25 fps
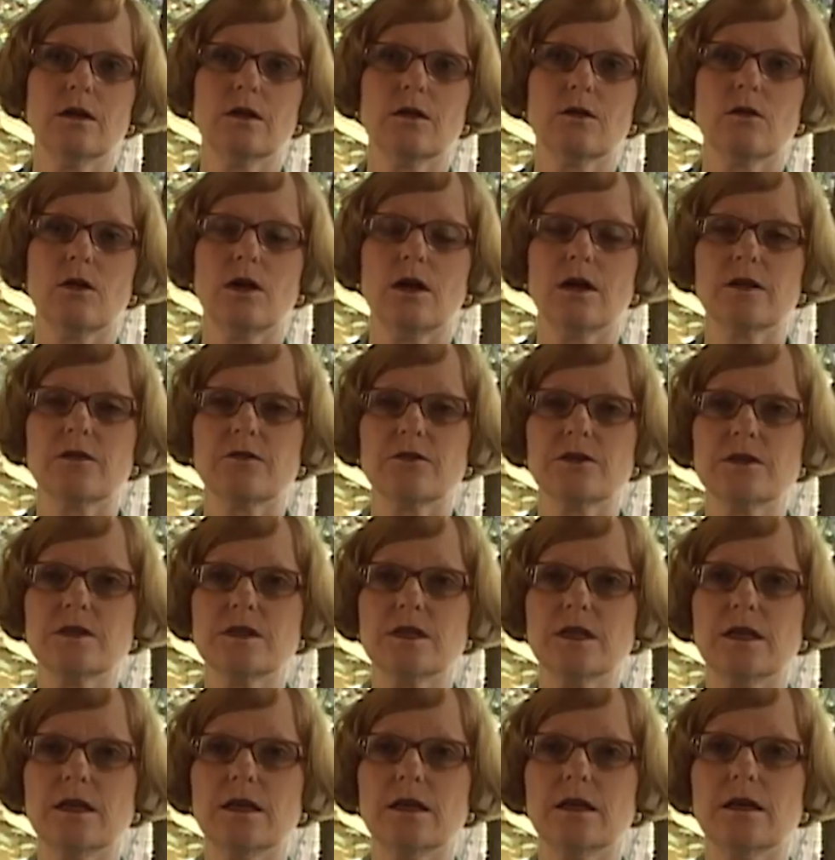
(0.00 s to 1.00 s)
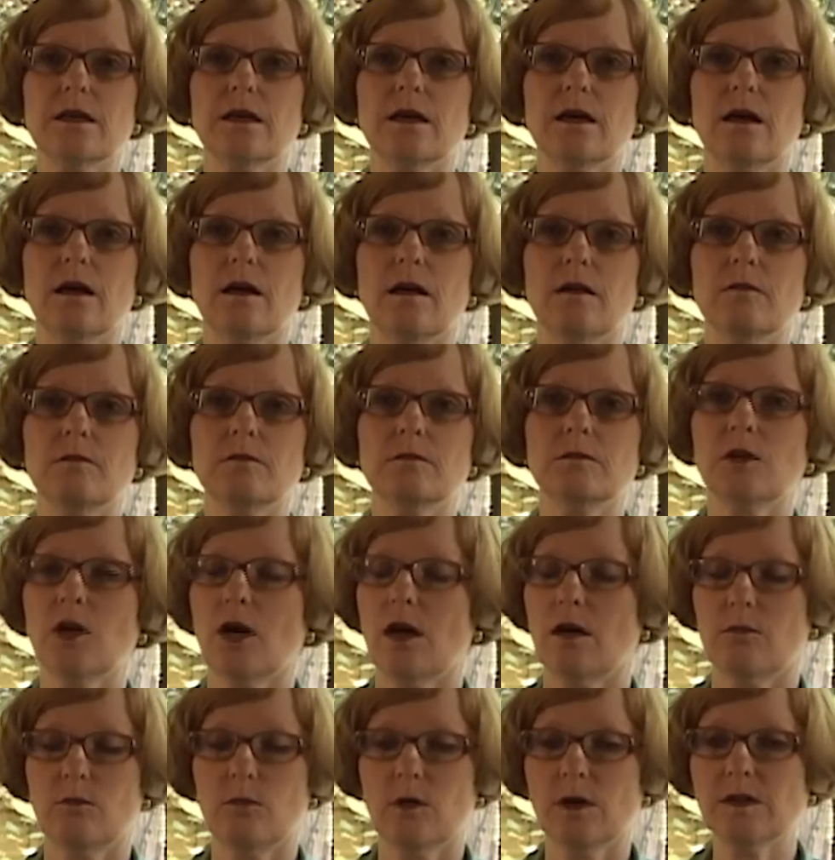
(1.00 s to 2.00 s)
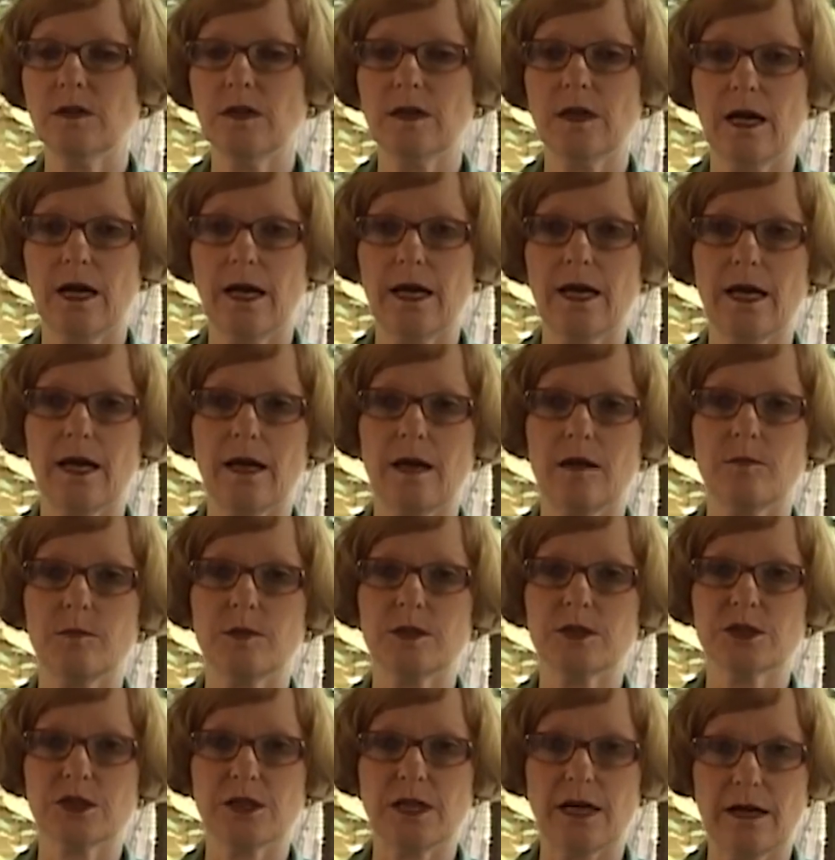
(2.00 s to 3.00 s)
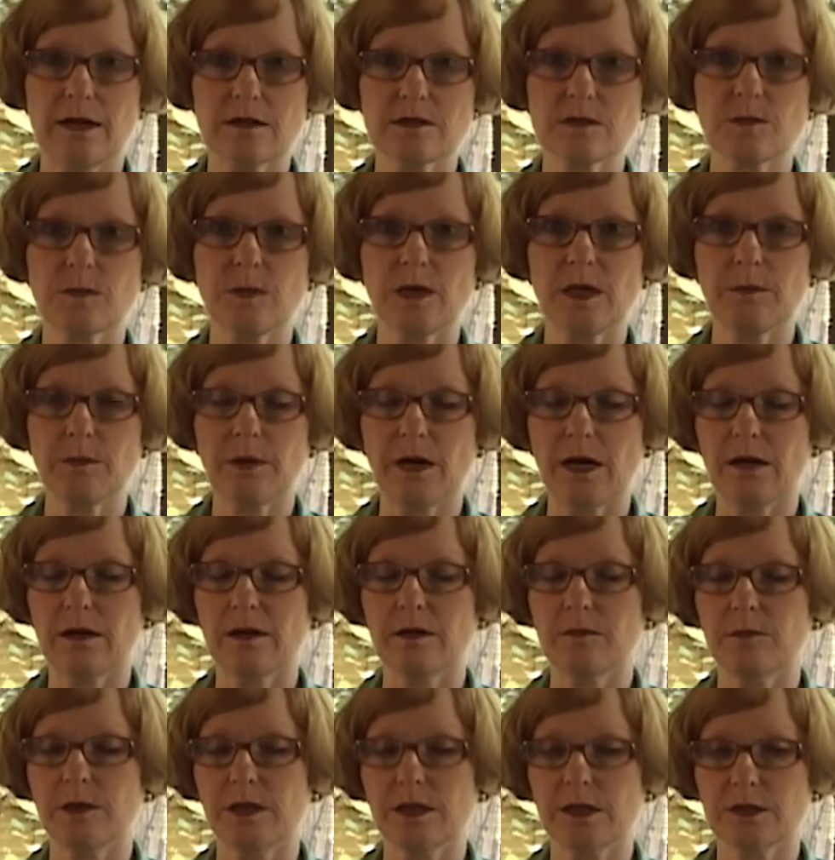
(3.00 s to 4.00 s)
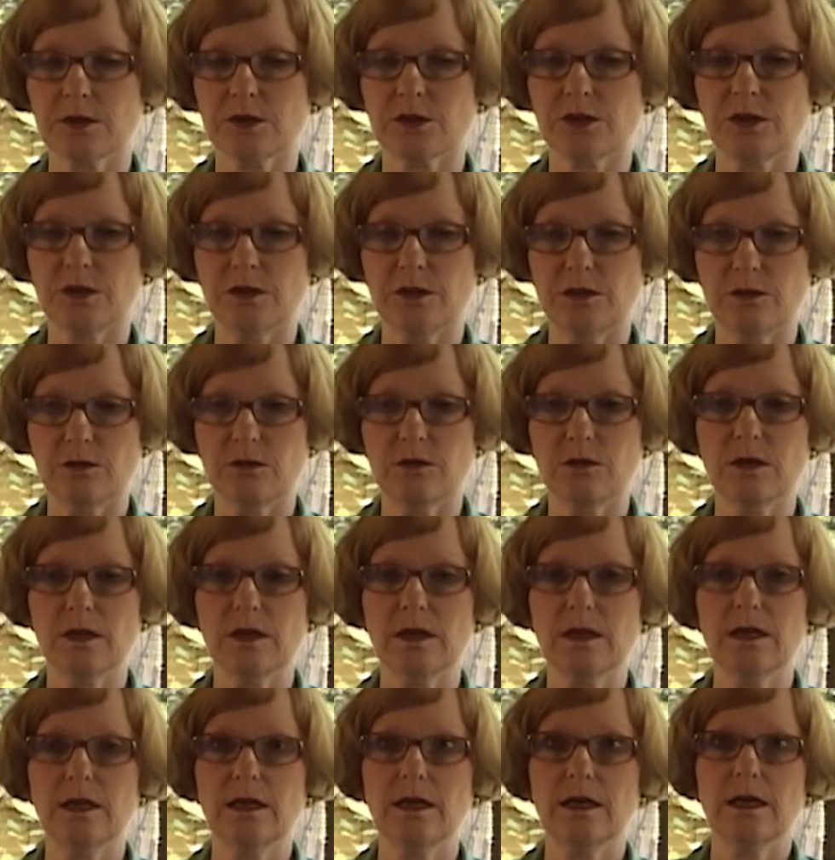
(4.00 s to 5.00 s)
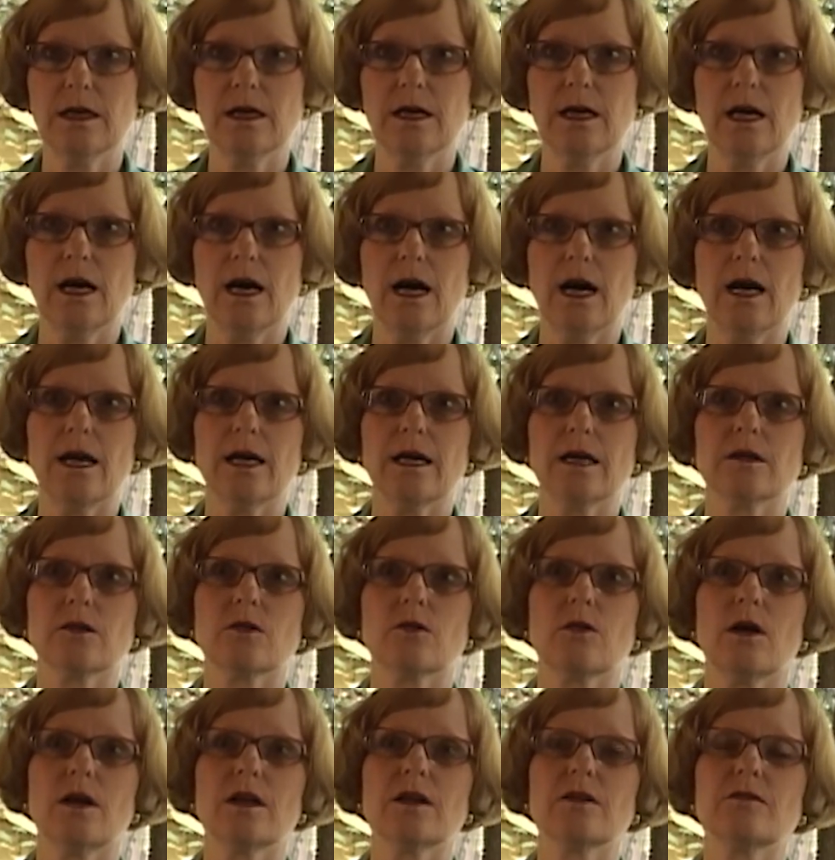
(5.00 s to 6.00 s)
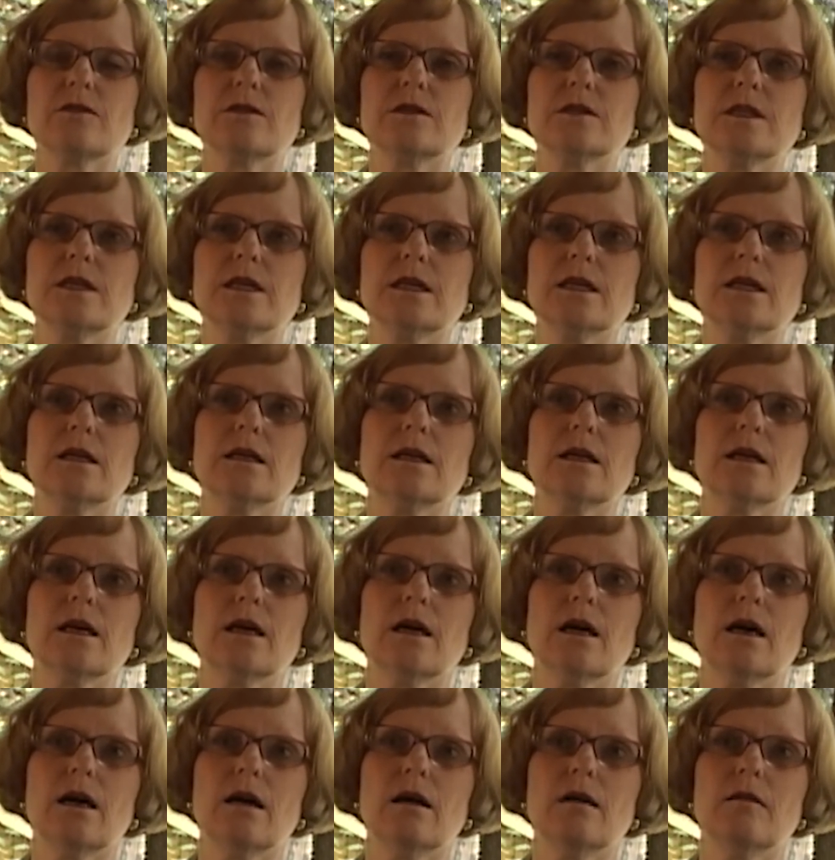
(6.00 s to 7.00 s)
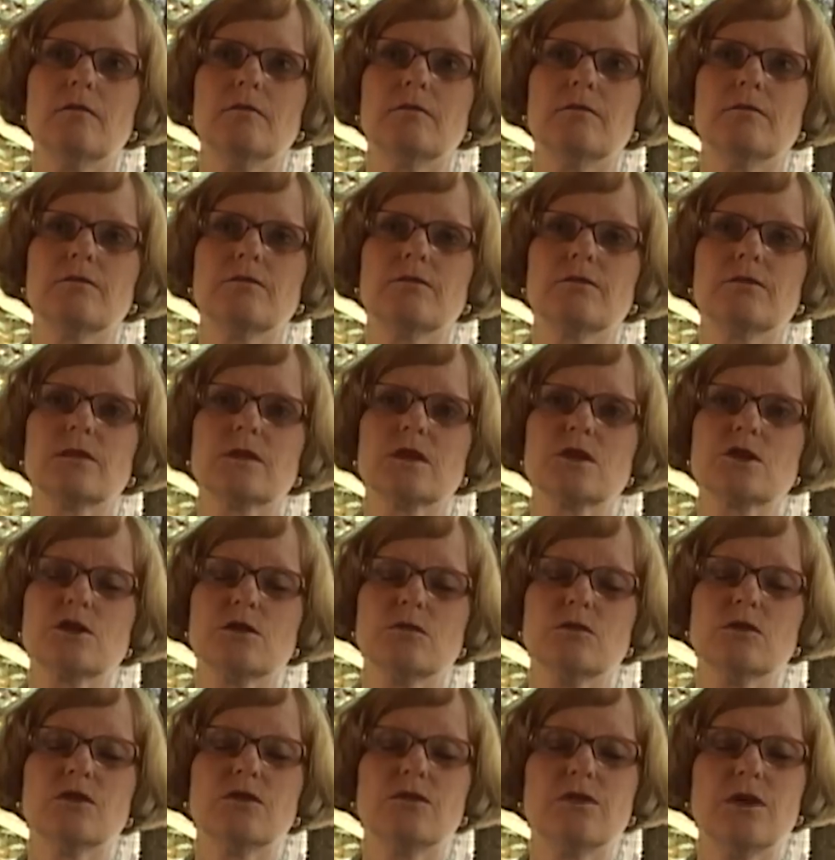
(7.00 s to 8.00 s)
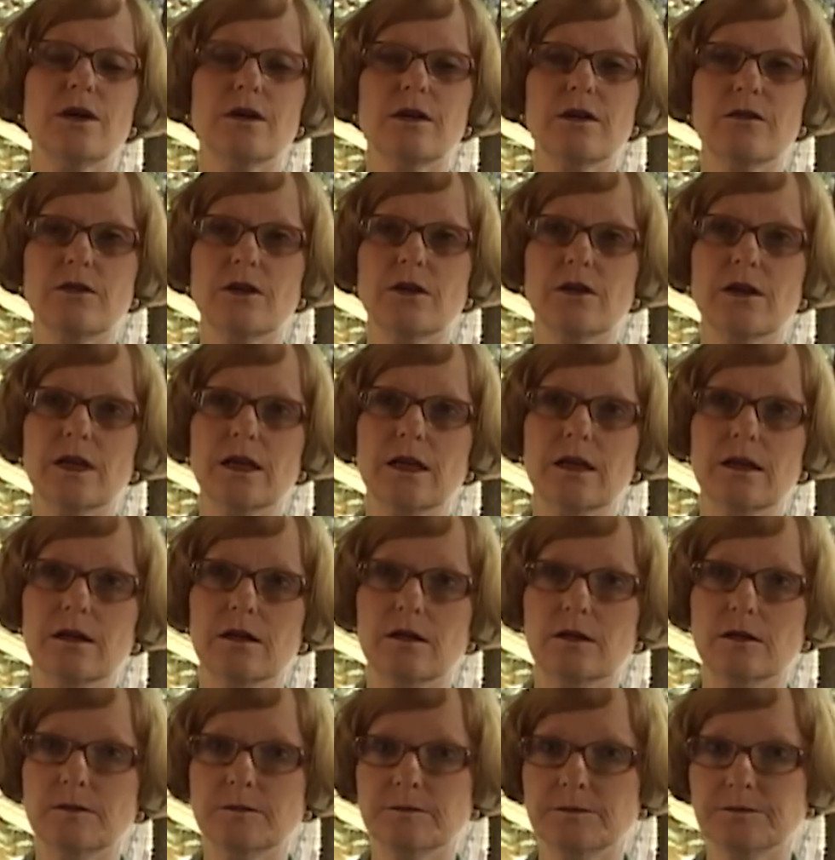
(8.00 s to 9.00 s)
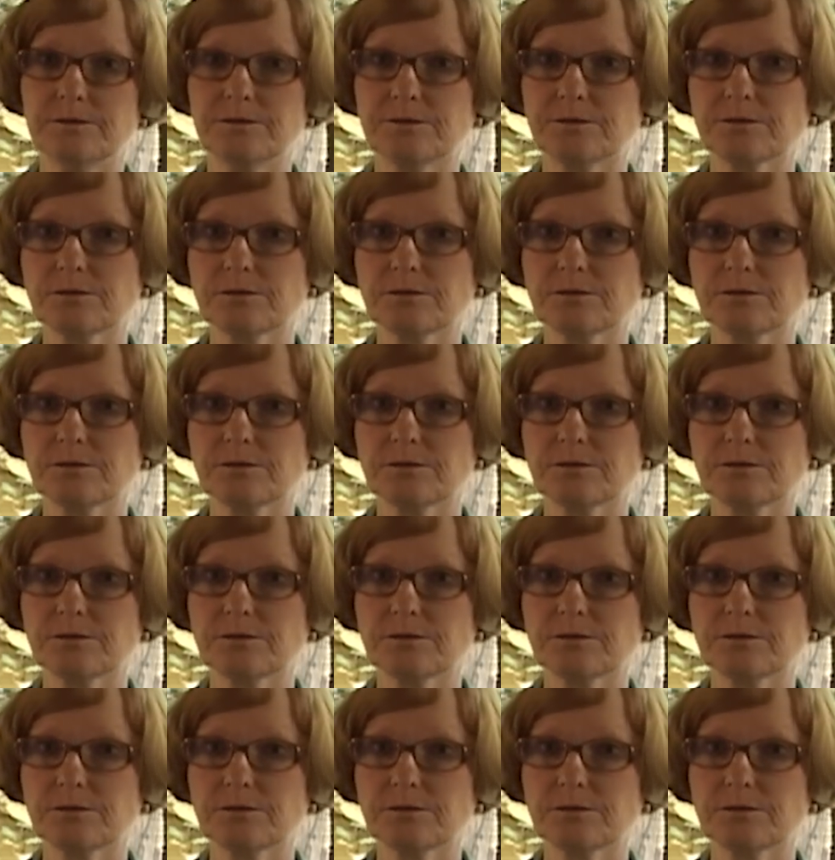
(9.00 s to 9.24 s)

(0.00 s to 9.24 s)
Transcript: chronic fatigue. Not one that I had, but she asked me about it because she knew I had chronic fatigue. She was very, very ill